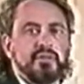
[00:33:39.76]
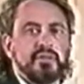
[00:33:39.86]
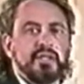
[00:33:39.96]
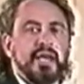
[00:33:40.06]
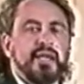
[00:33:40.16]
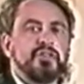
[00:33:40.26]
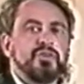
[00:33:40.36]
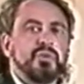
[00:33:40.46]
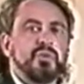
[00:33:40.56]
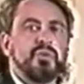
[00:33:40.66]
the
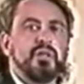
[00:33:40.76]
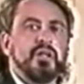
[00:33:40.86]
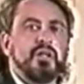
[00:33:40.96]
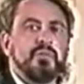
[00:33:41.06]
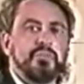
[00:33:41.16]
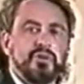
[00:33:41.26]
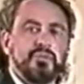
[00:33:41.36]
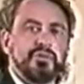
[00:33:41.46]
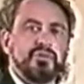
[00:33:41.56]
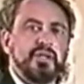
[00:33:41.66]
actual
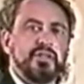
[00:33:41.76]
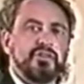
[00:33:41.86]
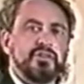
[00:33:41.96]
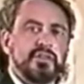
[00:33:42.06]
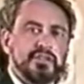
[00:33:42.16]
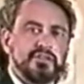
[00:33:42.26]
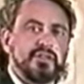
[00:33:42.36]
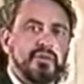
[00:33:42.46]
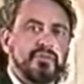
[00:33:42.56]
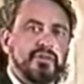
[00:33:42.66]
perpetration
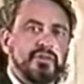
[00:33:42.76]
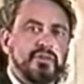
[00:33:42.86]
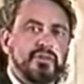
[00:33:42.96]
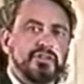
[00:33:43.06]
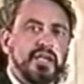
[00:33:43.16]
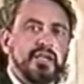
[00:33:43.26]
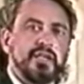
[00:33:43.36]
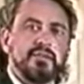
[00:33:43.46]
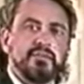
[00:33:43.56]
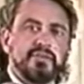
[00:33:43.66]
itself occurs,
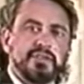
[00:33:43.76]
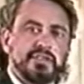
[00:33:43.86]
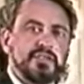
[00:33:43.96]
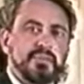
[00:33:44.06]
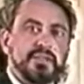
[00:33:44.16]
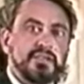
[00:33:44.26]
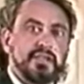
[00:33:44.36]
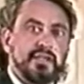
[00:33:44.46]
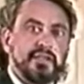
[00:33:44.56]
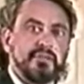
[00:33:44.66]
even if it's a split
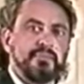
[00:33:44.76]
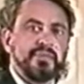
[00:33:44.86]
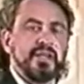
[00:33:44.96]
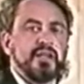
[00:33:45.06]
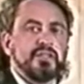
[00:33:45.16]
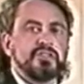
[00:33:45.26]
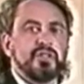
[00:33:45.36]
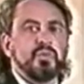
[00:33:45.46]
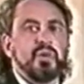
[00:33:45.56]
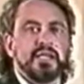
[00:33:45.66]
second.
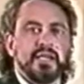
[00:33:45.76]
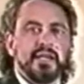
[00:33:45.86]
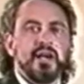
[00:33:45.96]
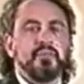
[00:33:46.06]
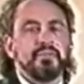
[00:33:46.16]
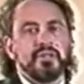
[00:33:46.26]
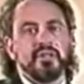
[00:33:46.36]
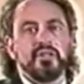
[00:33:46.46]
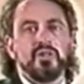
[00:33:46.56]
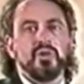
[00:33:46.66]
So waking up in
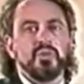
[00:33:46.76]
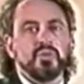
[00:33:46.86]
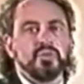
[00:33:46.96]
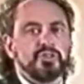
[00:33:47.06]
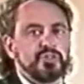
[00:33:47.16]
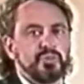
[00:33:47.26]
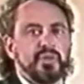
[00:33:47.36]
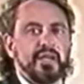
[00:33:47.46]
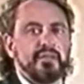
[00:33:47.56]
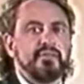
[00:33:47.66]
a cold
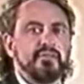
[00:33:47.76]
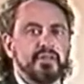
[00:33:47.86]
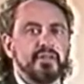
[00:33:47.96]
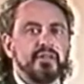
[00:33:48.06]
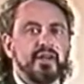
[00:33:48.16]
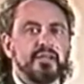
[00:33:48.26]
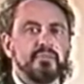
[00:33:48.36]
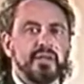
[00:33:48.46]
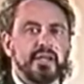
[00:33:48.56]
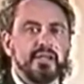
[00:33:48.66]
sweat, in a
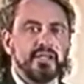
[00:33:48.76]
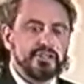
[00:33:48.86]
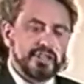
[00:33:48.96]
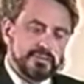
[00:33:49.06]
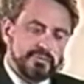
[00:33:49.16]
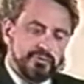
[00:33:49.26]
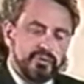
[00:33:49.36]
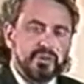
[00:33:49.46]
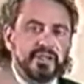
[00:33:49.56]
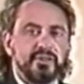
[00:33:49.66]
nightmare, just
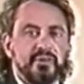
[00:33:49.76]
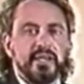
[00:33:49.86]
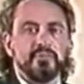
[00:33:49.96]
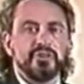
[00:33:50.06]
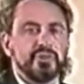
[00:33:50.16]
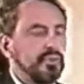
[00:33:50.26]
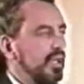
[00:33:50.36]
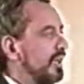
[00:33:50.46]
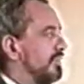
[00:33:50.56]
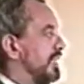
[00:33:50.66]
before he grabs you,
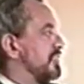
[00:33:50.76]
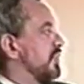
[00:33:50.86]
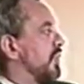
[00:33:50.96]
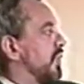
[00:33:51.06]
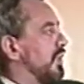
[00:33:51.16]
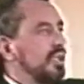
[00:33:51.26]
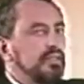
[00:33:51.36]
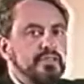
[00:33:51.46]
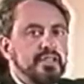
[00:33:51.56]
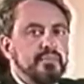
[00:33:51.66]
that's all
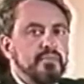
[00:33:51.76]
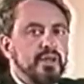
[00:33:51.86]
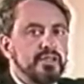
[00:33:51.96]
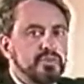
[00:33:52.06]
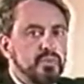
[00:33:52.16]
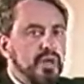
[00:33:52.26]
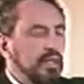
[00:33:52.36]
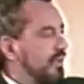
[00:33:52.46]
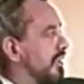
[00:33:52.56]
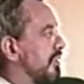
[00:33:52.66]
T minus
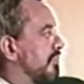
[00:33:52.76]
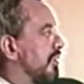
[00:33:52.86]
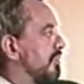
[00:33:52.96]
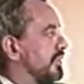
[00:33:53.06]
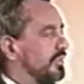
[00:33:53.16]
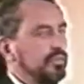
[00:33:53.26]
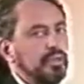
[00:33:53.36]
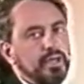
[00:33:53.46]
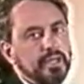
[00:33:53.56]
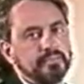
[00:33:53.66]
1 moment of
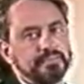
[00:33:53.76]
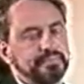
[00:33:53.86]
time.